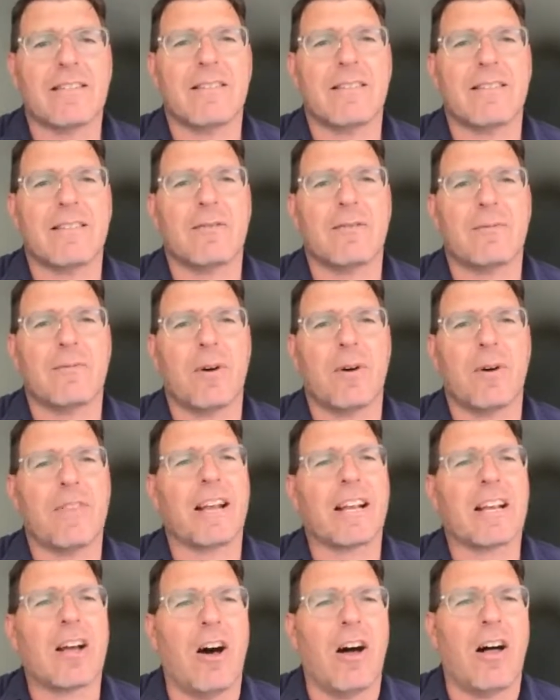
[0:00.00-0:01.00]
what
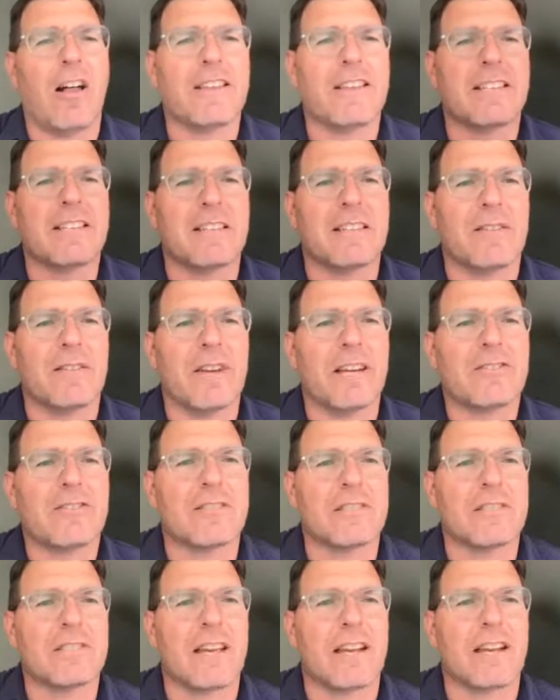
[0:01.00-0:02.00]
they call these
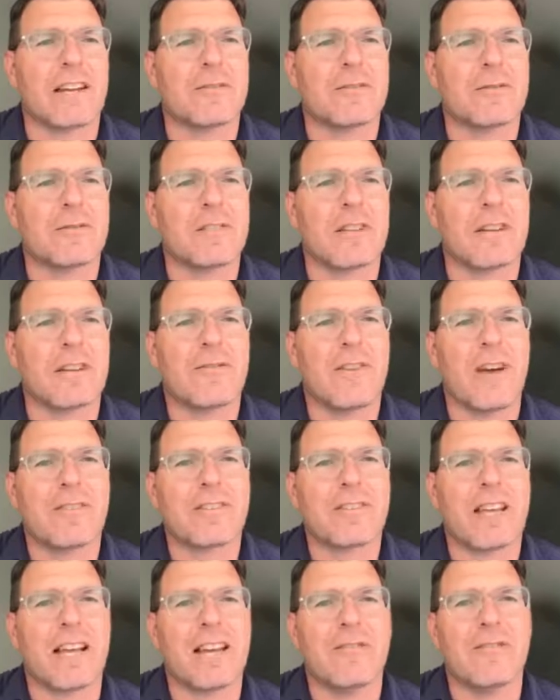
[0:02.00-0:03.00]
innovation cycles, which I
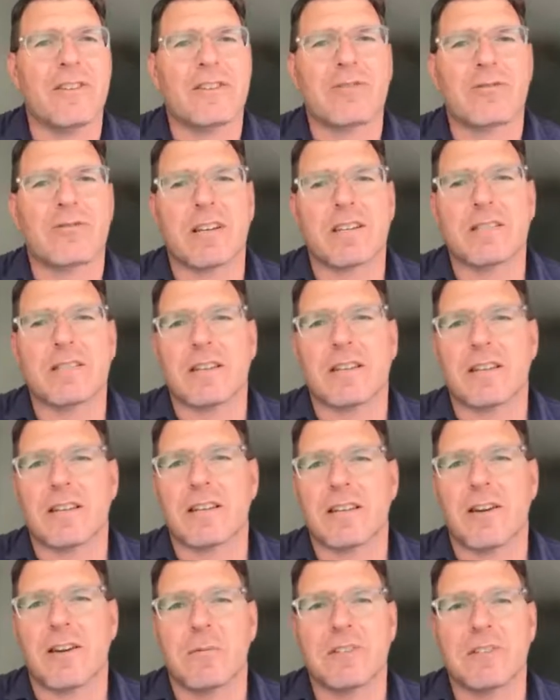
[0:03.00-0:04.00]
found kind of interesting, you
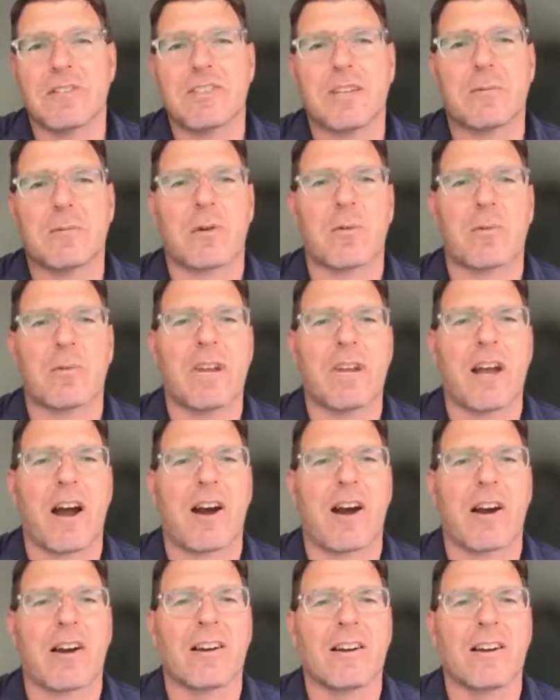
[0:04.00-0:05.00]
can almost see where we
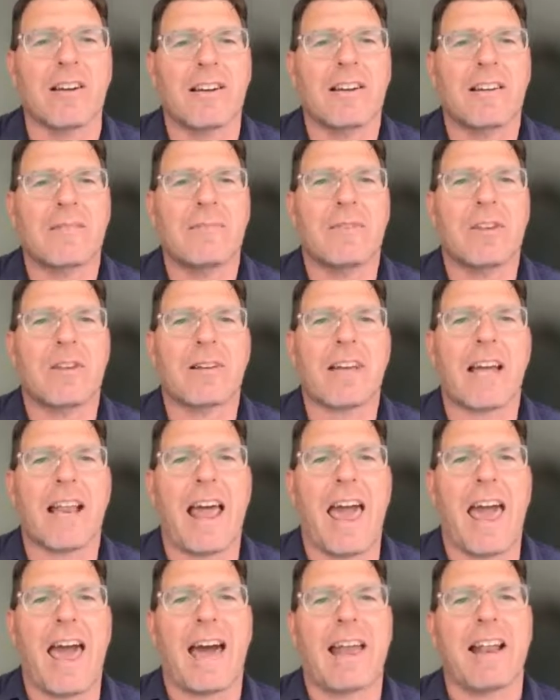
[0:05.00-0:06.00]
are, kind
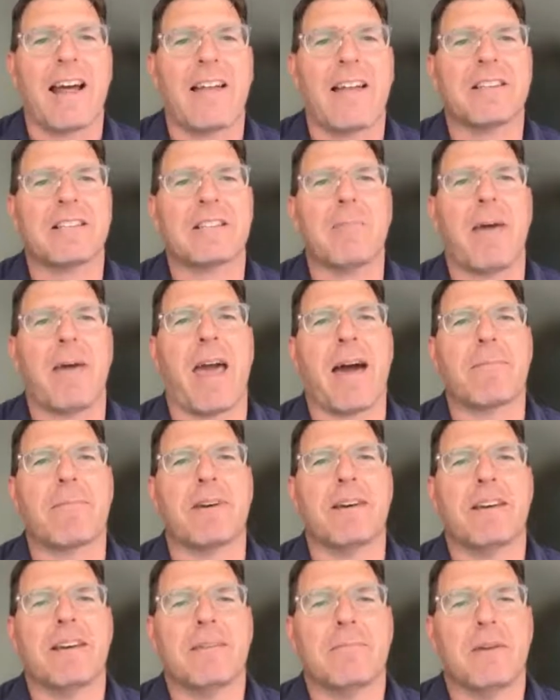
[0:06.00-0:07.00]
of at on this
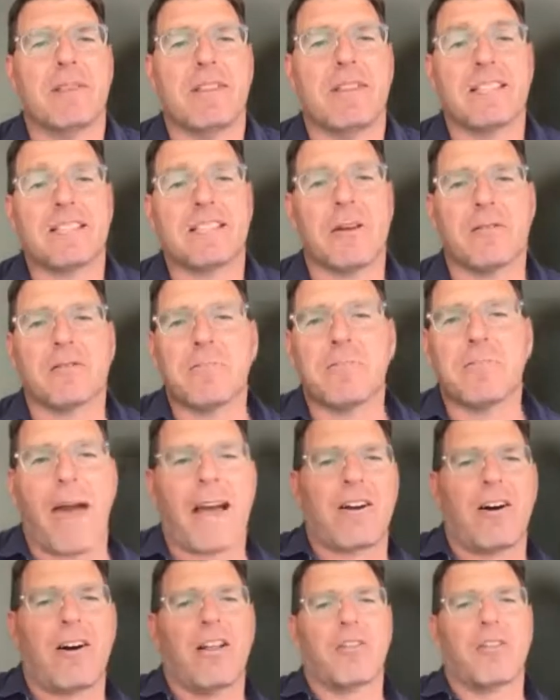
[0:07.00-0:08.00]
map. But this goes
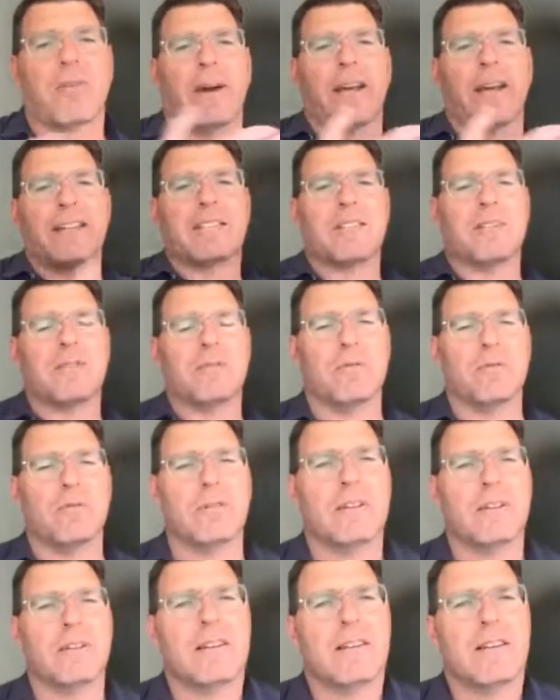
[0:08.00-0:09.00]
back all the way
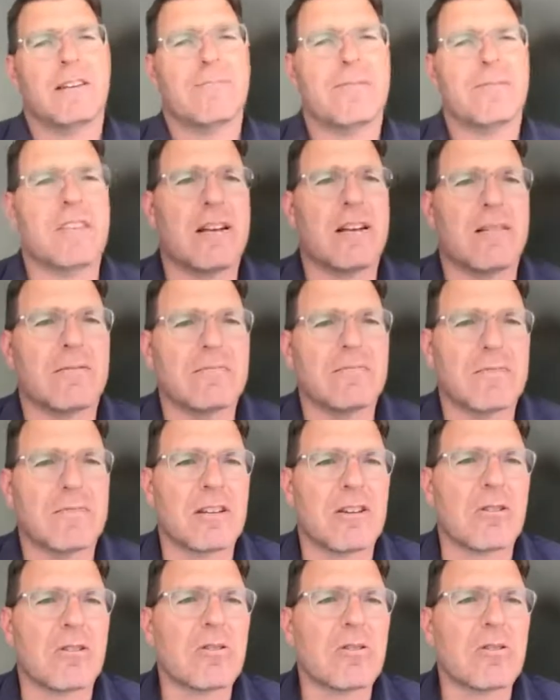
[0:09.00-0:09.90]
to, the